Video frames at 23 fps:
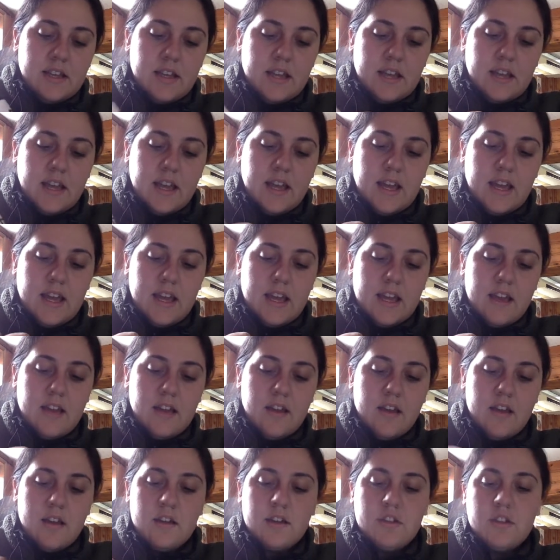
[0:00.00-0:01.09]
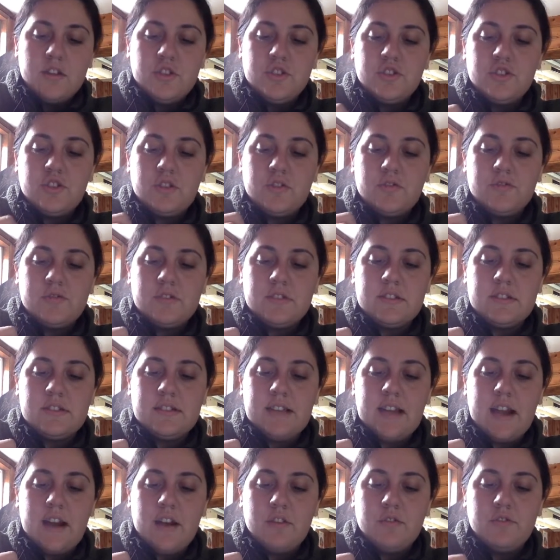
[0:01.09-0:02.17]
he shows us
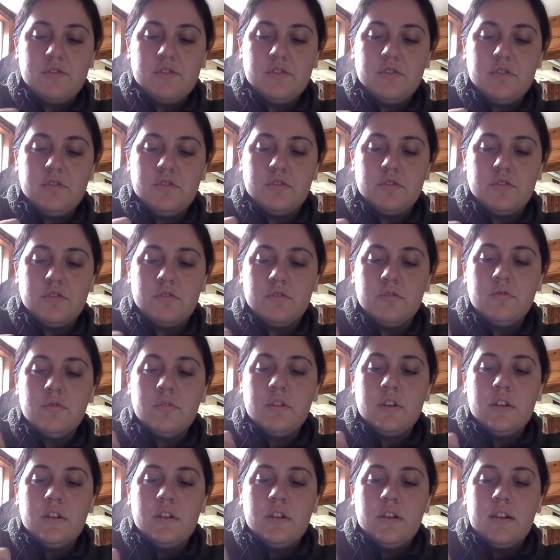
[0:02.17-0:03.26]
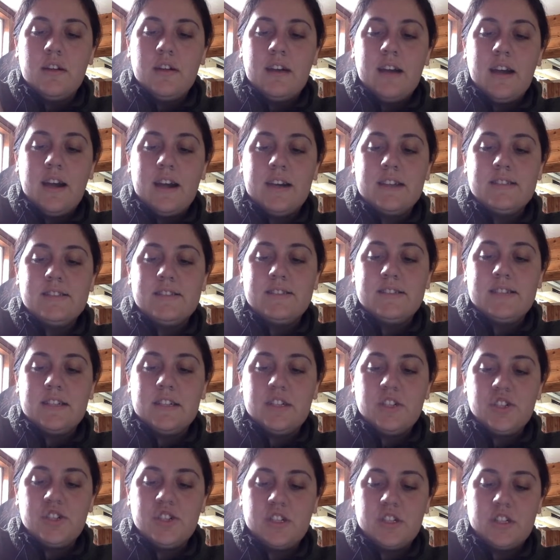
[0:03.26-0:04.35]
how to do
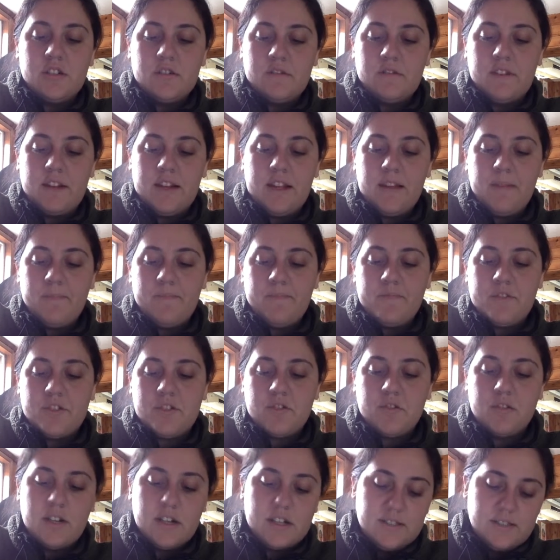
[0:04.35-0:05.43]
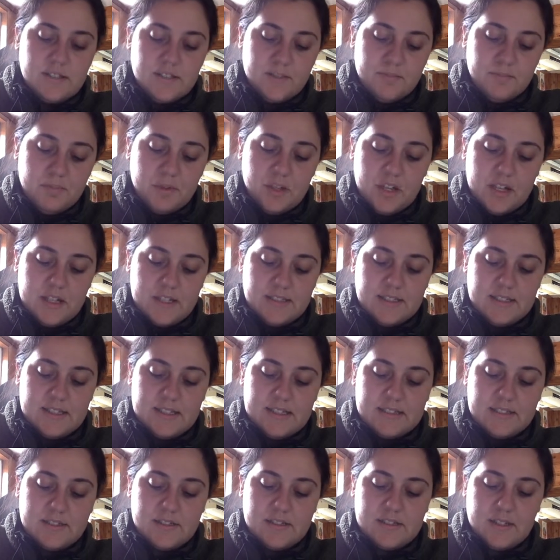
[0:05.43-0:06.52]
addition, right? So Gus the plus is
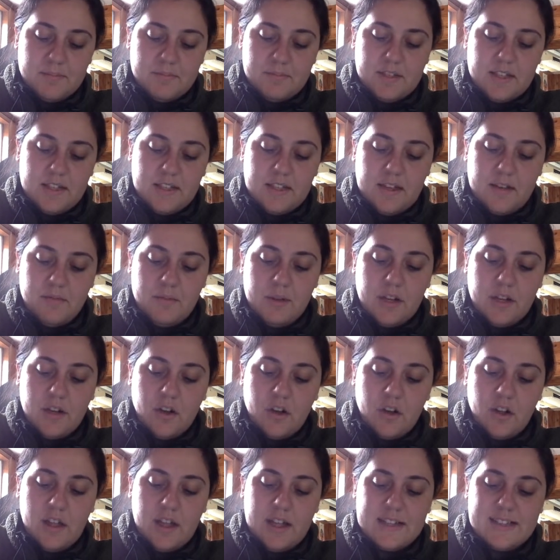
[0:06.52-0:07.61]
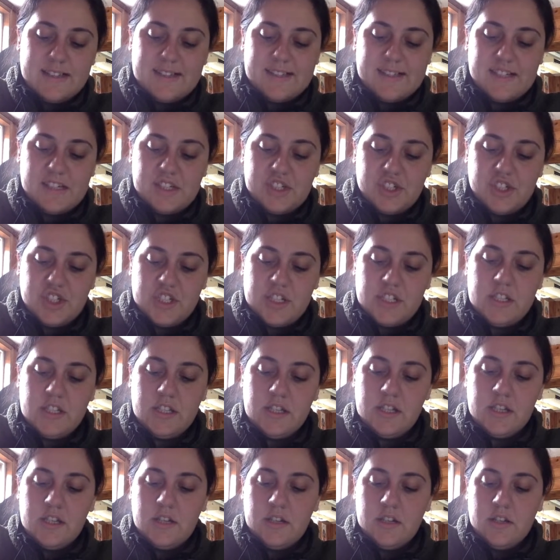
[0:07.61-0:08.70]
something that we call addition
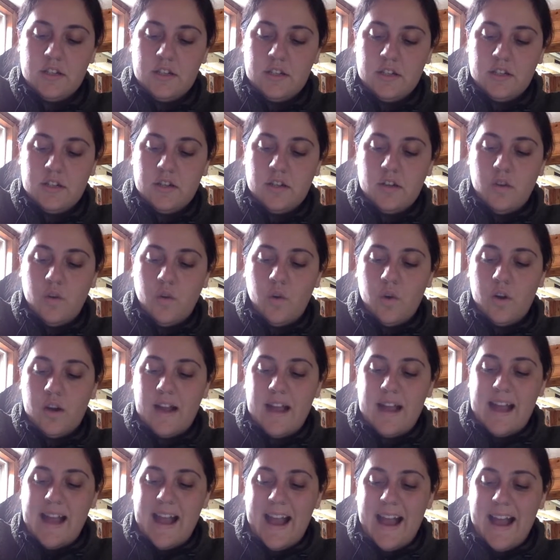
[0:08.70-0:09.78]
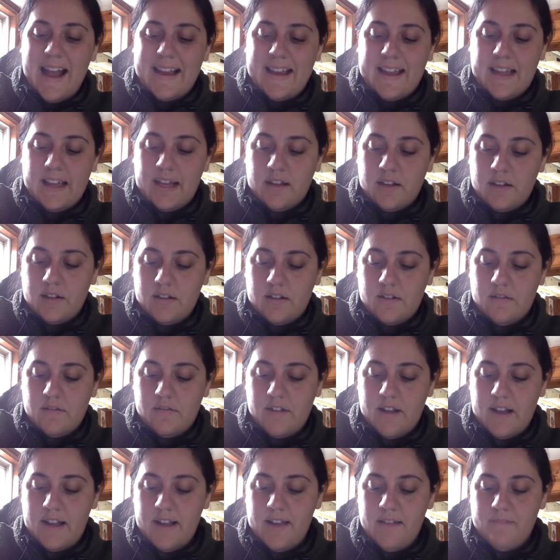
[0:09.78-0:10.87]
or adding,
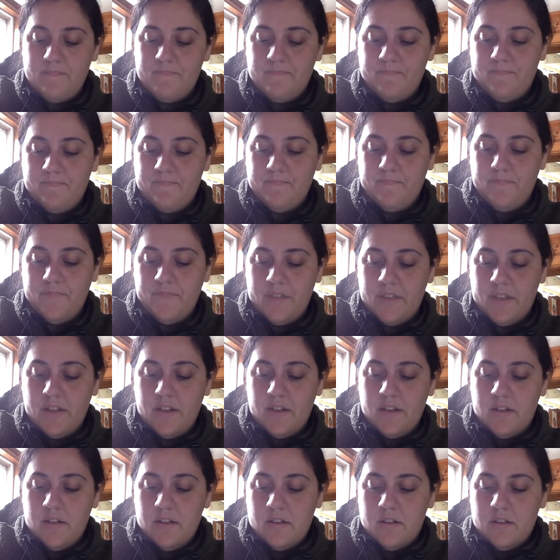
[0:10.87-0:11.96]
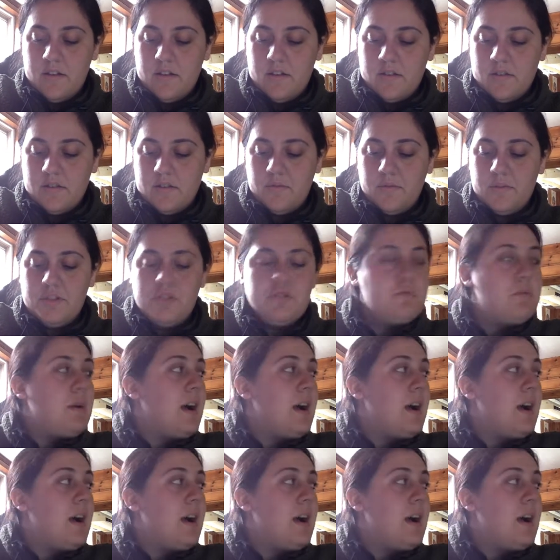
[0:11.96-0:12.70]
right? So when you